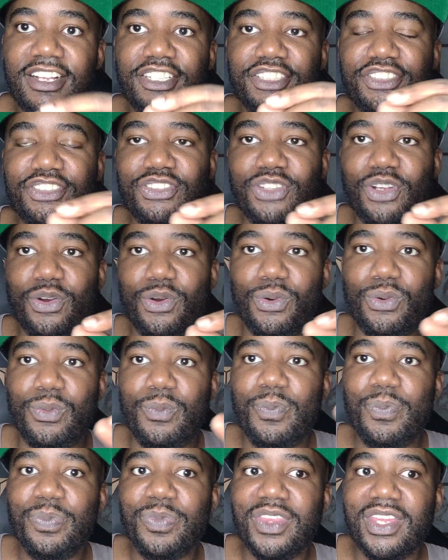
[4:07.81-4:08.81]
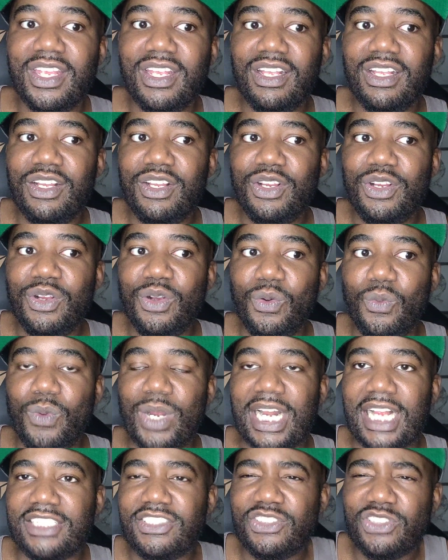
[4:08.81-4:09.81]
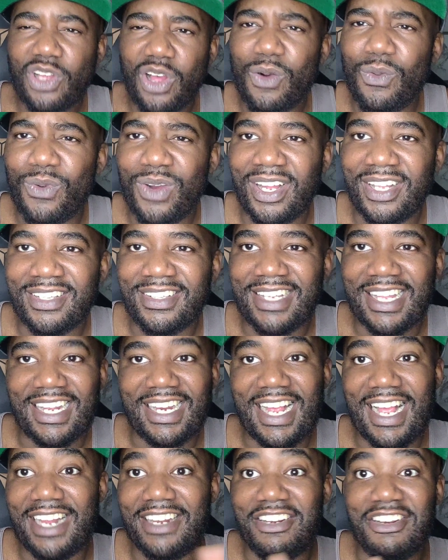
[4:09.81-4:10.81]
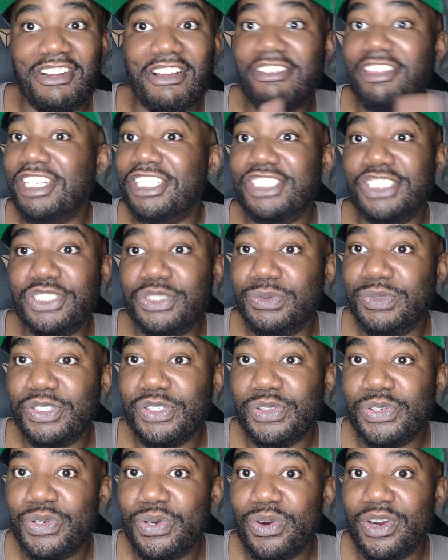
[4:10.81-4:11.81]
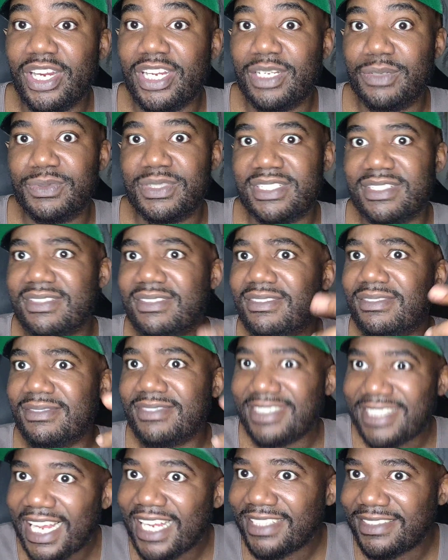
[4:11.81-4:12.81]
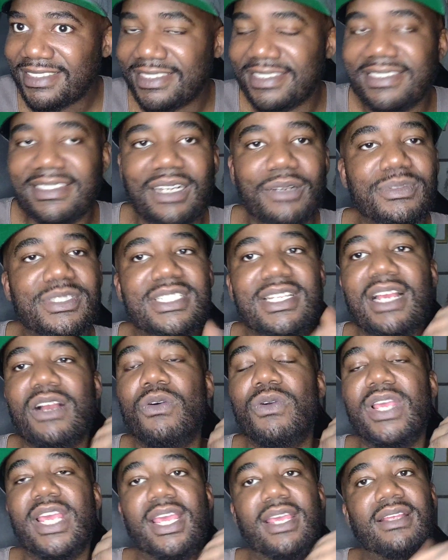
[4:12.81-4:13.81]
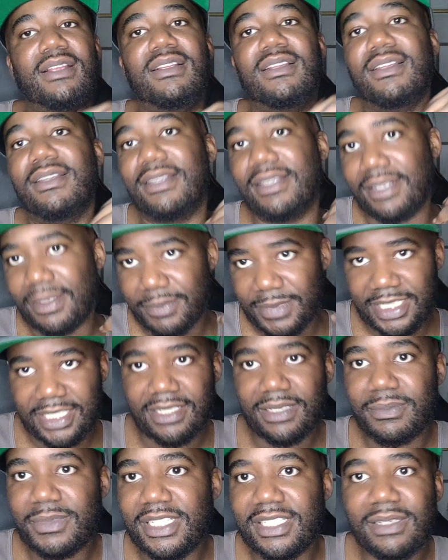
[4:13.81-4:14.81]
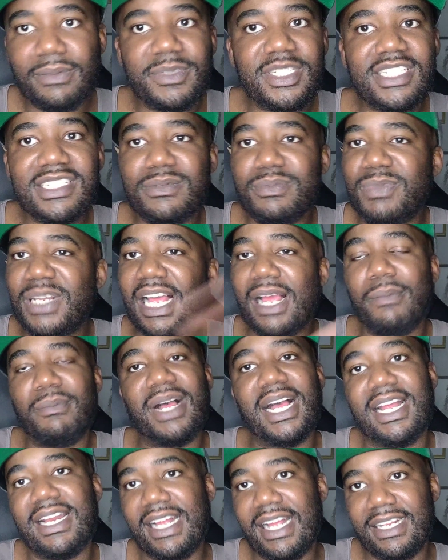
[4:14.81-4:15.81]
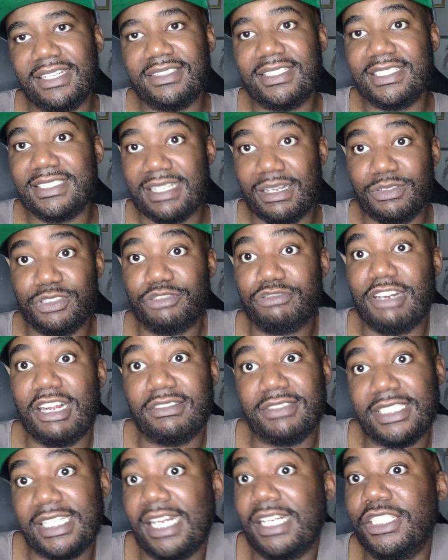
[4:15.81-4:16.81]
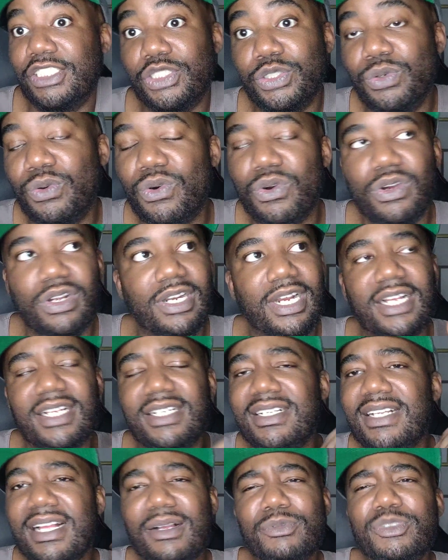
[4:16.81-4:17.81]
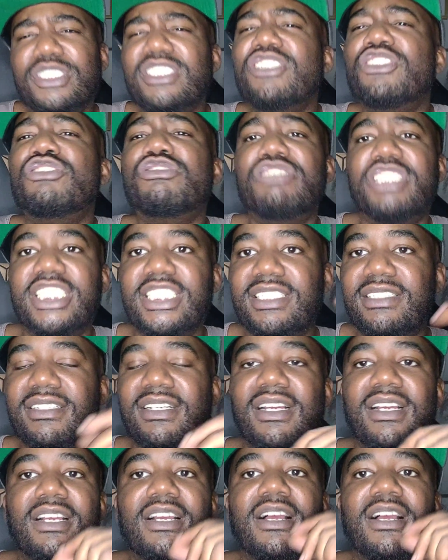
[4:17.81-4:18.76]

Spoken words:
So when I saw one that had nothing to do with New York, it was Texas, I was like, okay, let me just blind buy that because I was rounding out a Dua order. I was intrigued.